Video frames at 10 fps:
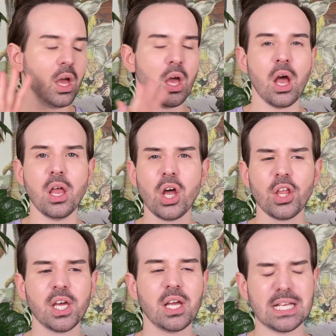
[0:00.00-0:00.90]

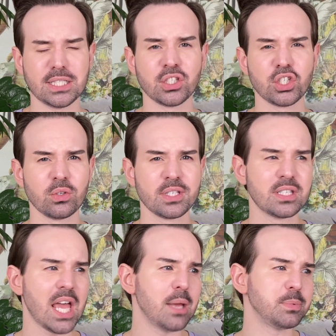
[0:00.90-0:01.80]
Another essential
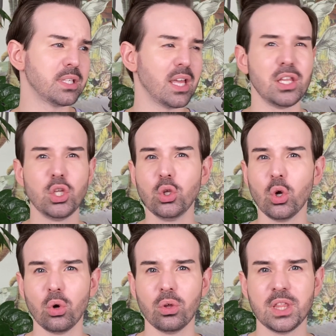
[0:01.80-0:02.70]
steps, and you
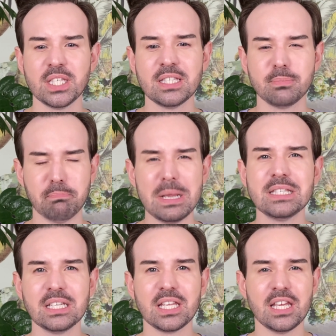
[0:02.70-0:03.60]
know, this is
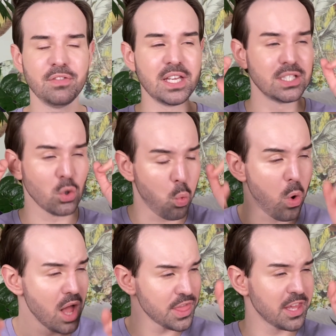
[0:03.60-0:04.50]
basically, if there is
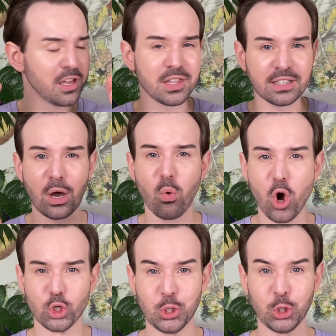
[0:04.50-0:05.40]
one thing that I
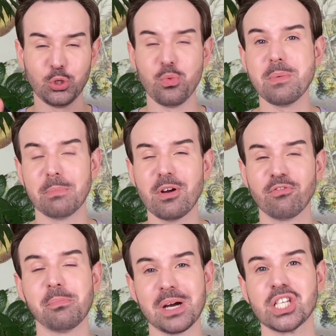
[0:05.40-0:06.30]
want you to remember
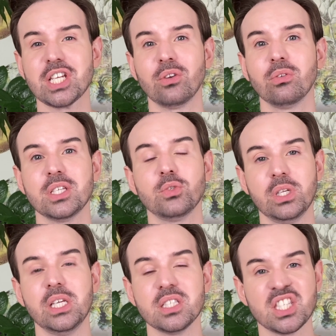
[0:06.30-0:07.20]
from my channel, is
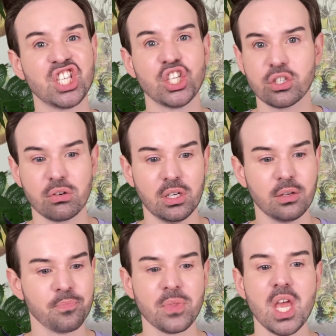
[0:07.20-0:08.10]
really sunscreen.
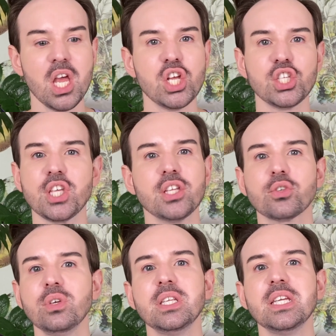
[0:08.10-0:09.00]

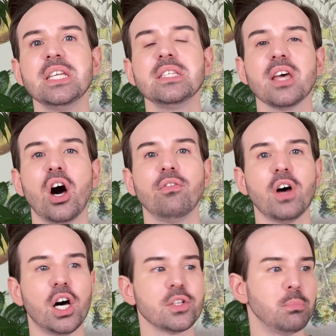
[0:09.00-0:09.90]
Sunscreen is of
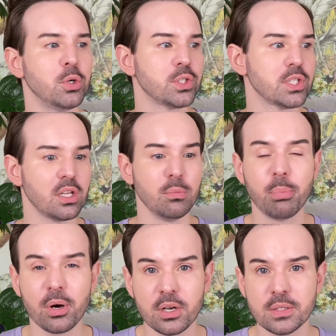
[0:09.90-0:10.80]
utmost
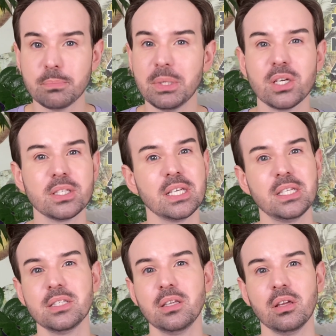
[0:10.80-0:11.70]
importance because it
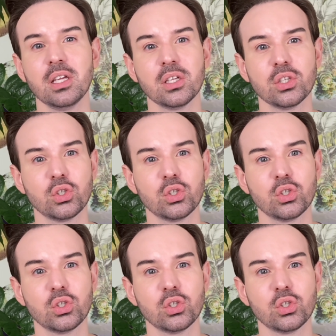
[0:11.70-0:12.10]
is going